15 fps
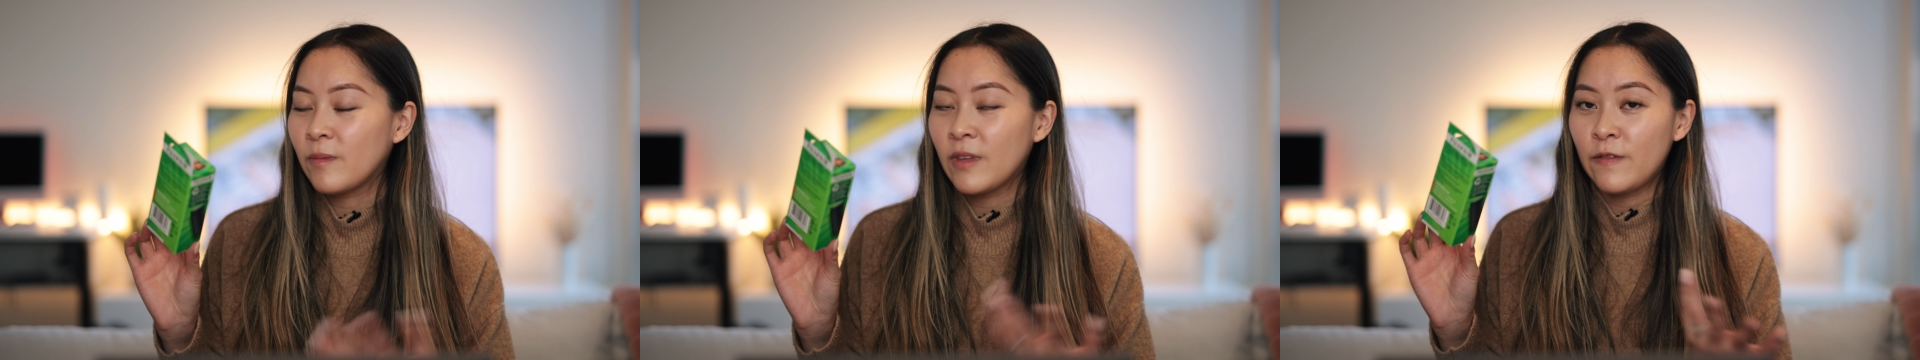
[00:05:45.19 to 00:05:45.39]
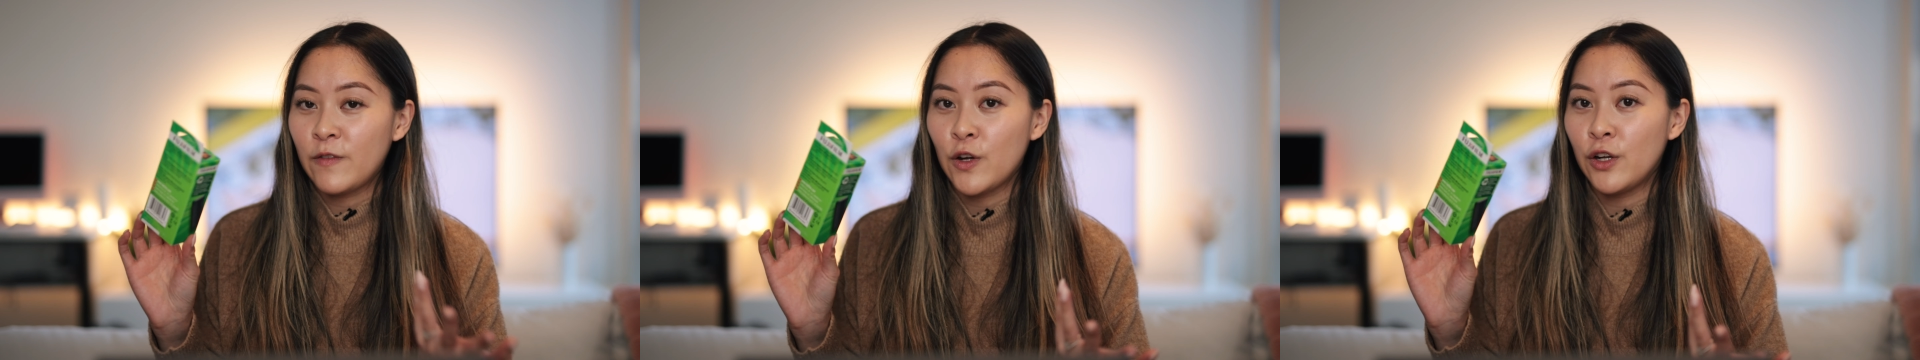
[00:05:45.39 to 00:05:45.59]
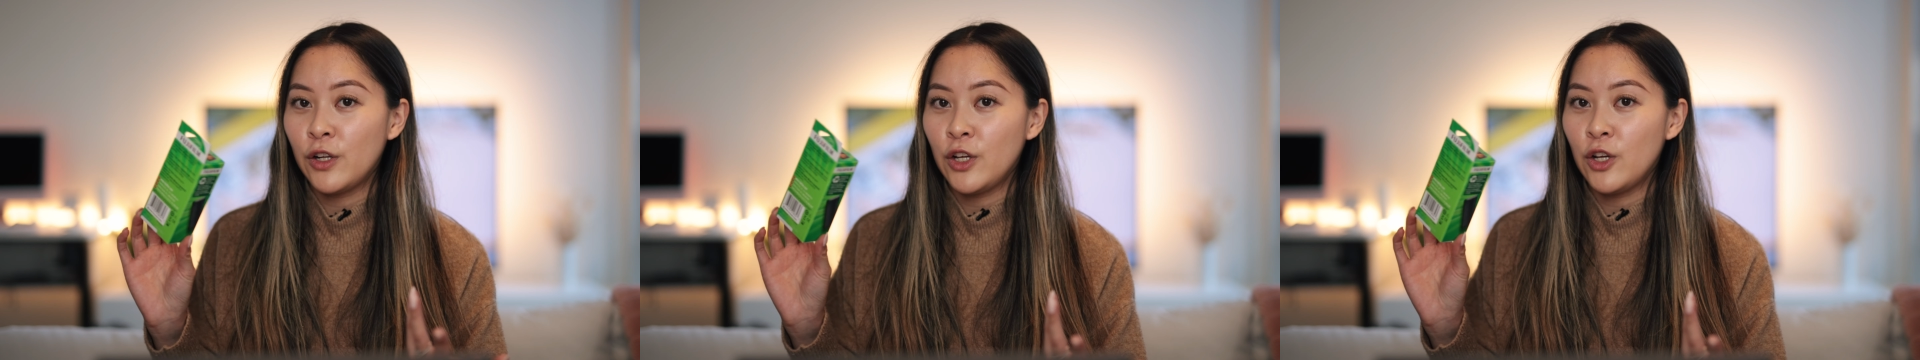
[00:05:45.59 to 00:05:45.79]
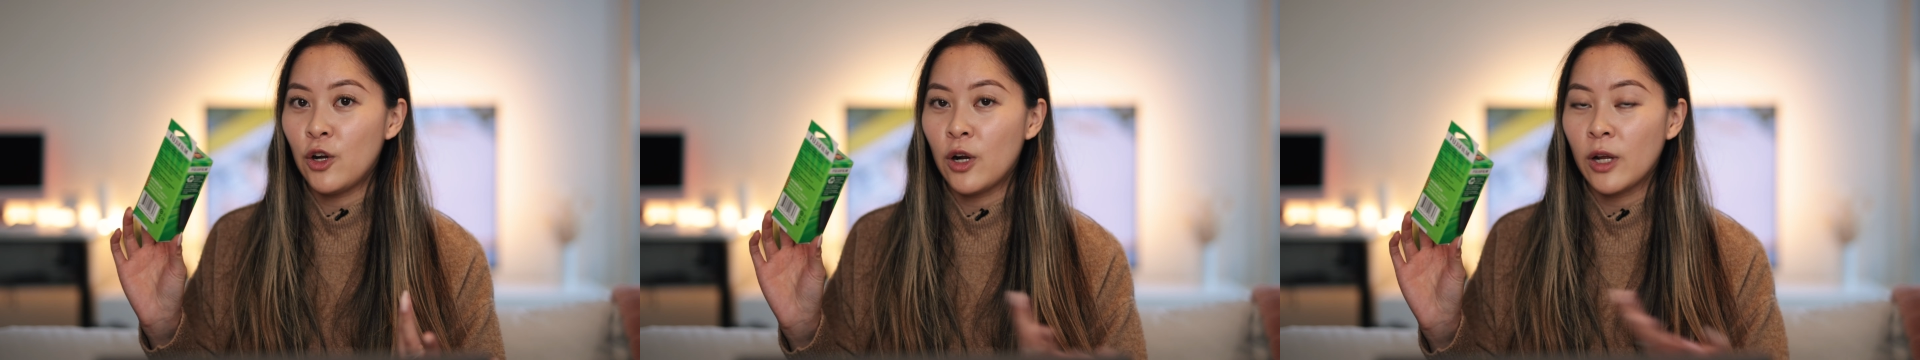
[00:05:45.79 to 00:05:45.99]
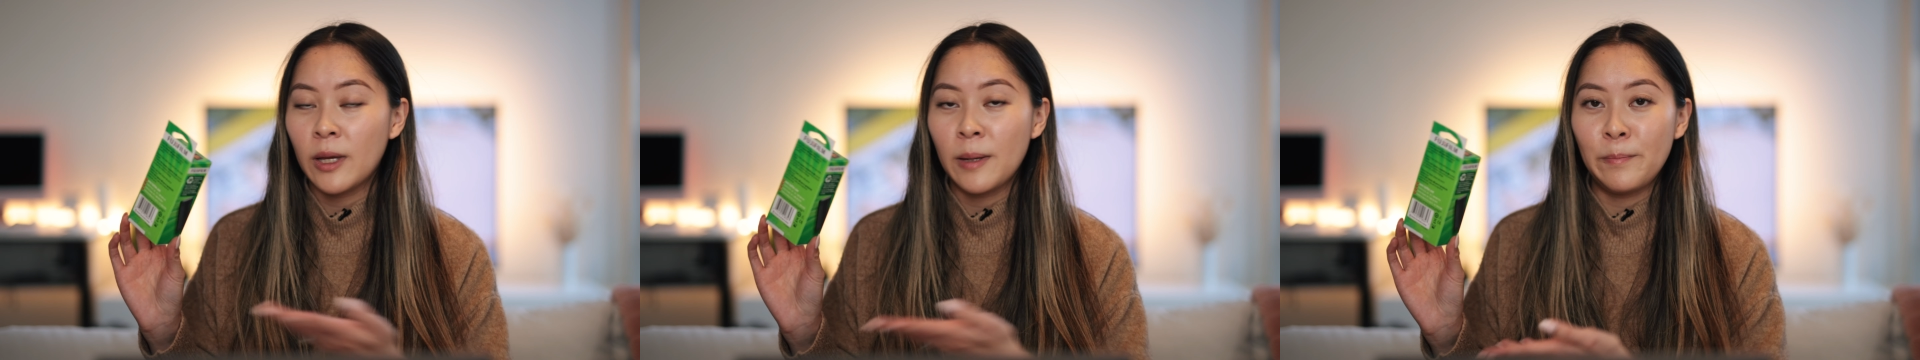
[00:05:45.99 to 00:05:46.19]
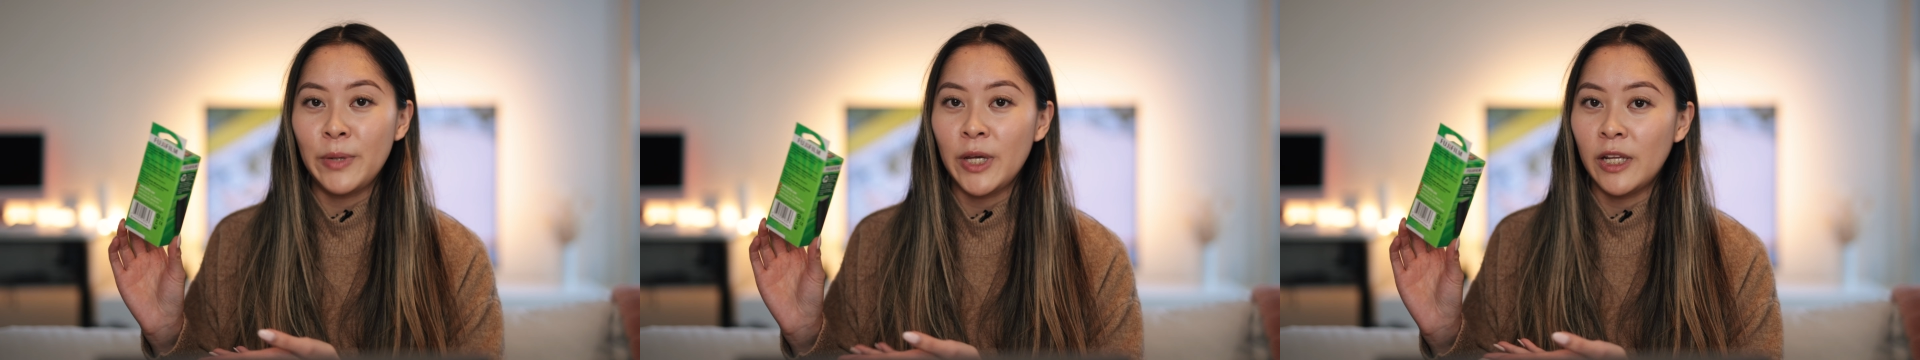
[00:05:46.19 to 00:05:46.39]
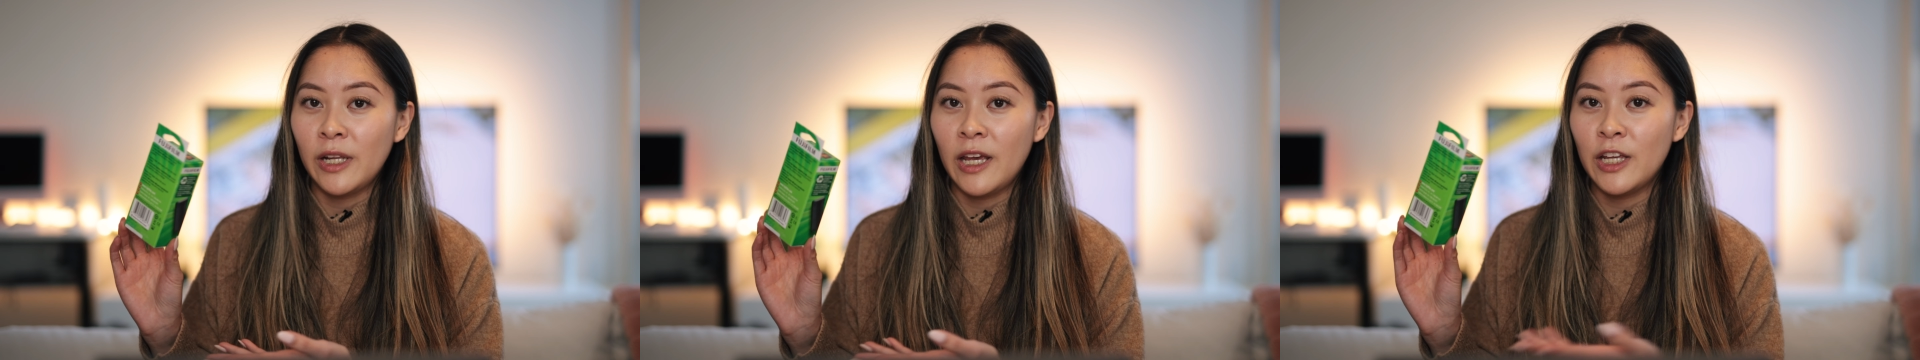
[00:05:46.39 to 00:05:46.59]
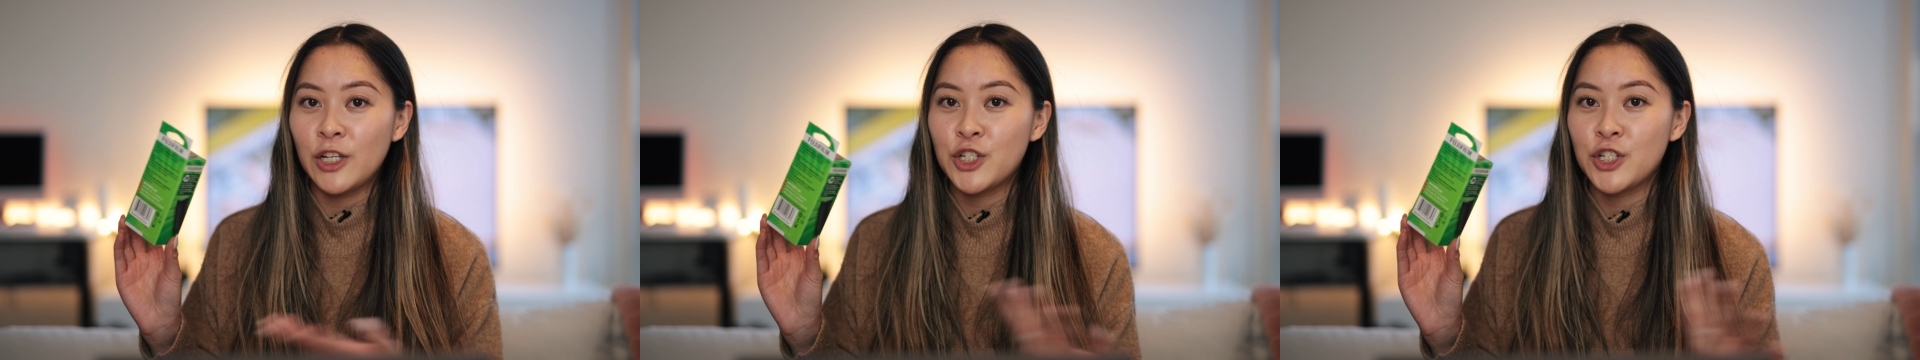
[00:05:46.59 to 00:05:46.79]
If you're in New York,
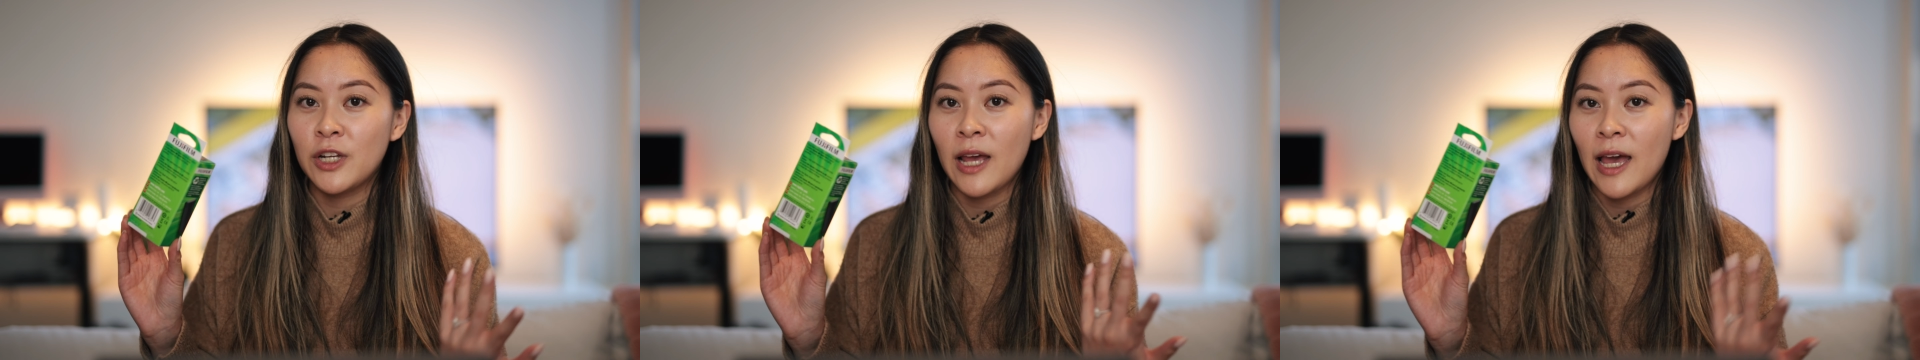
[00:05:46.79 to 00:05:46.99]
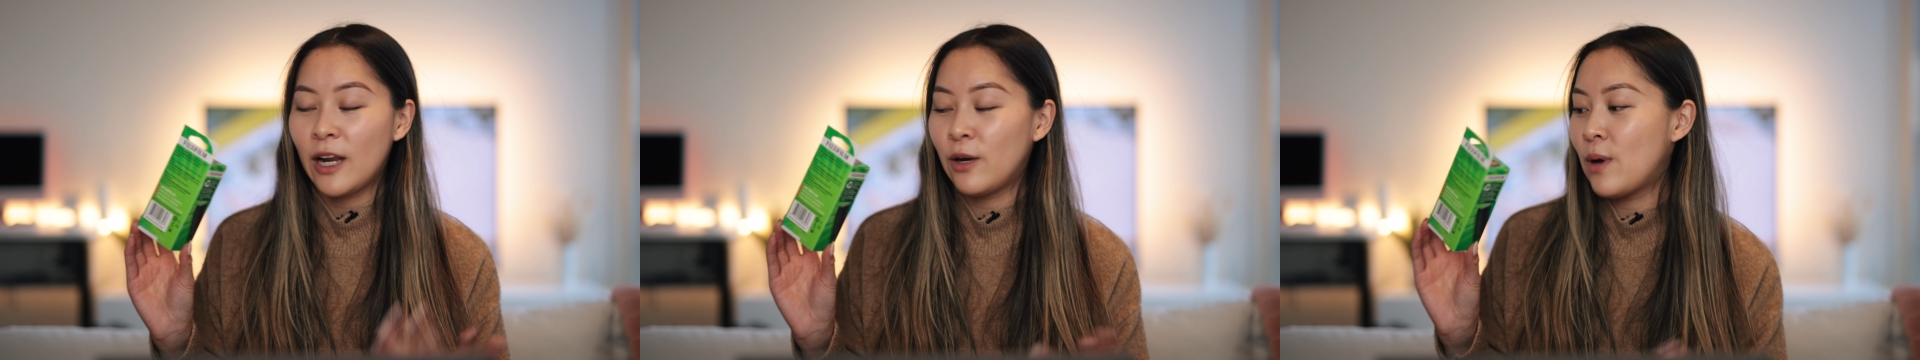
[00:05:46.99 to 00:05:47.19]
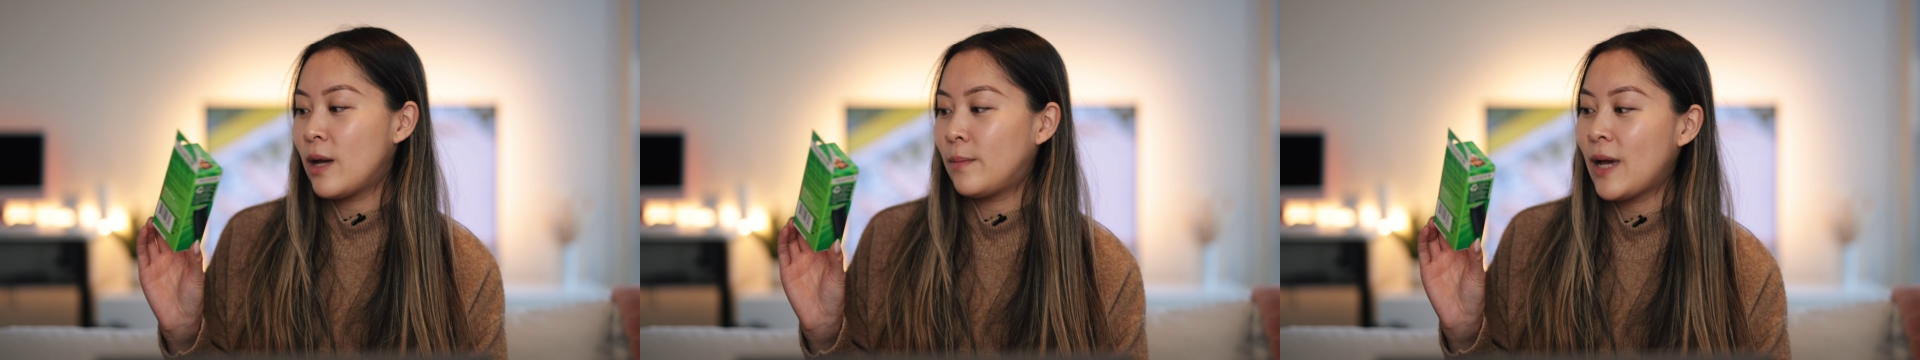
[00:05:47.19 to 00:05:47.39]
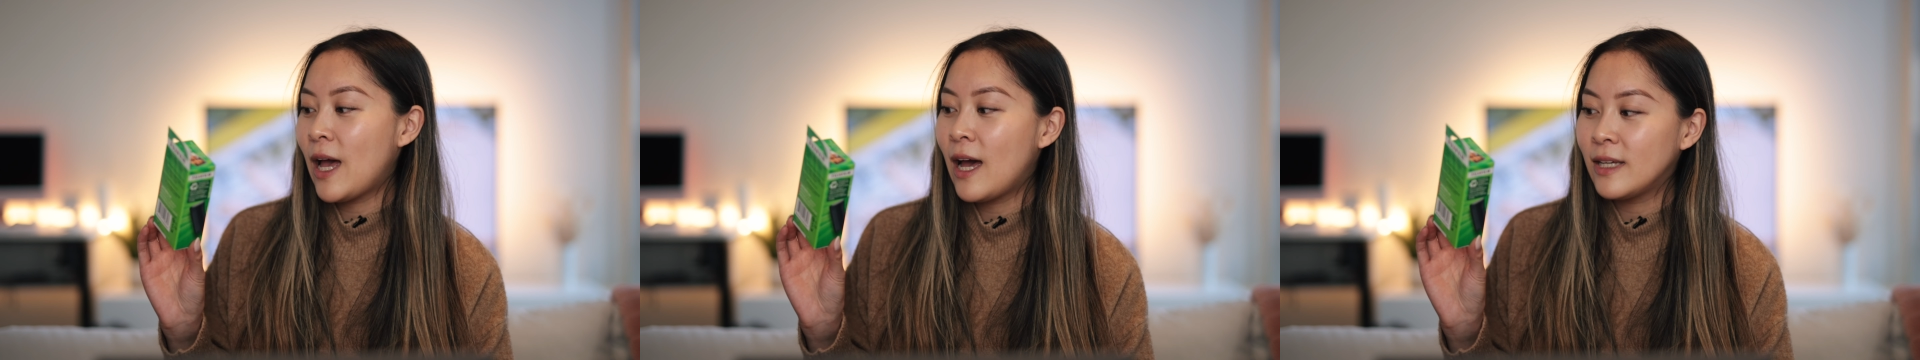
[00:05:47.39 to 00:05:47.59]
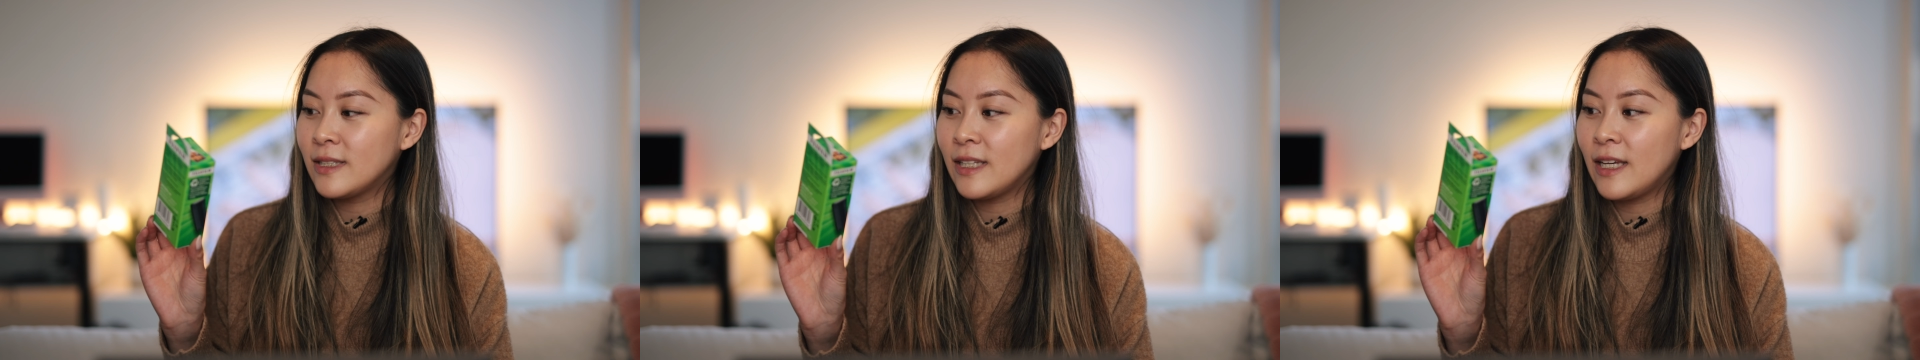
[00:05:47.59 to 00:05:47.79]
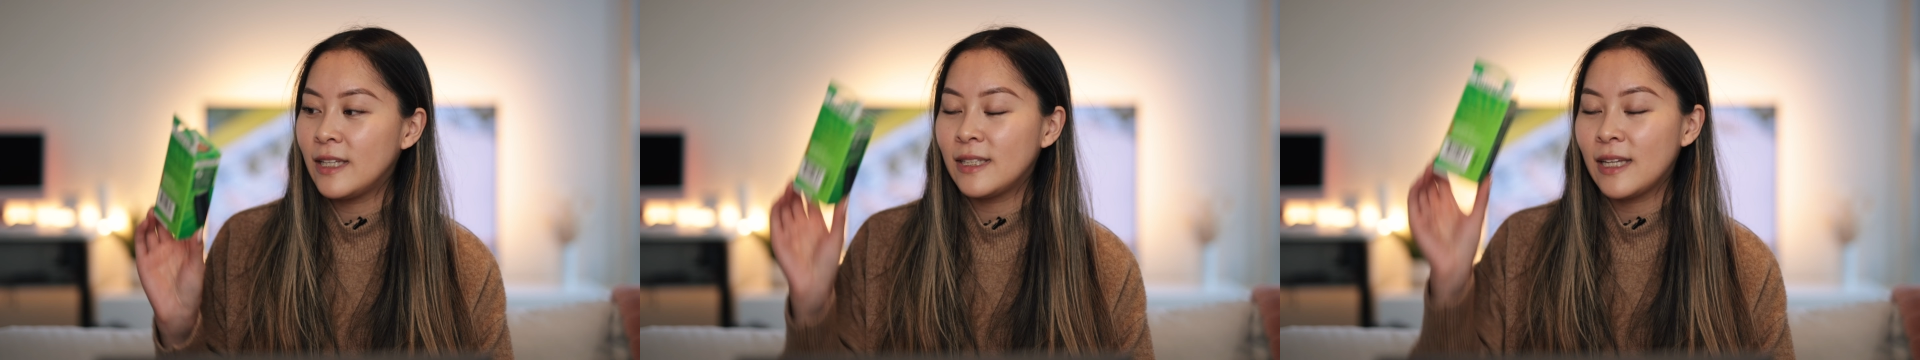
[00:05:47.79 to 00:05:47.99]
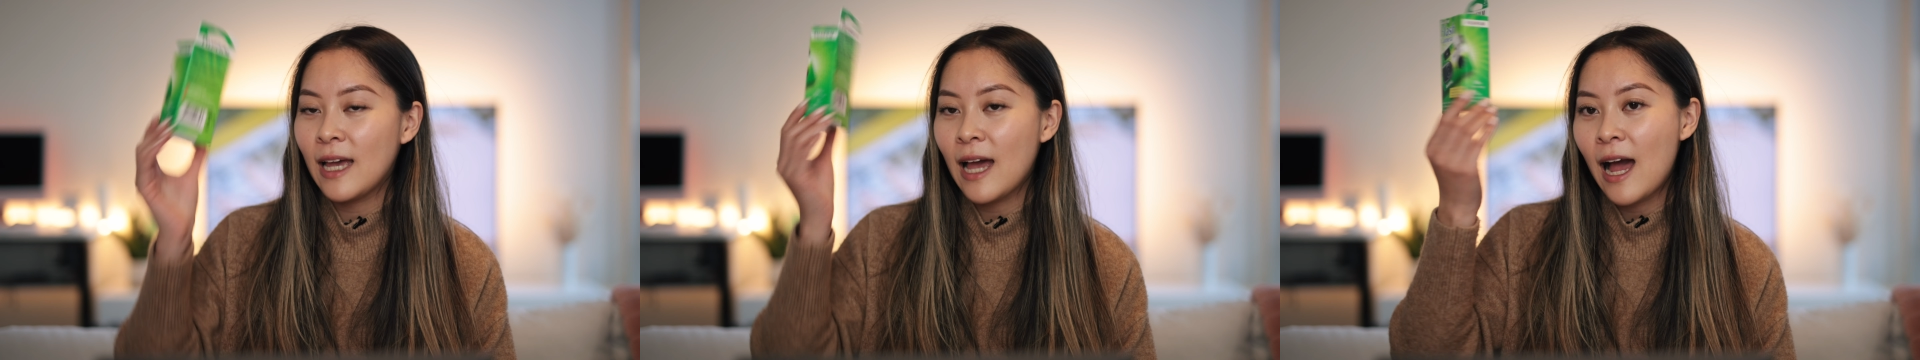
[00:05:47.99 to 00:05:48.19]
B&H, Adorama has it.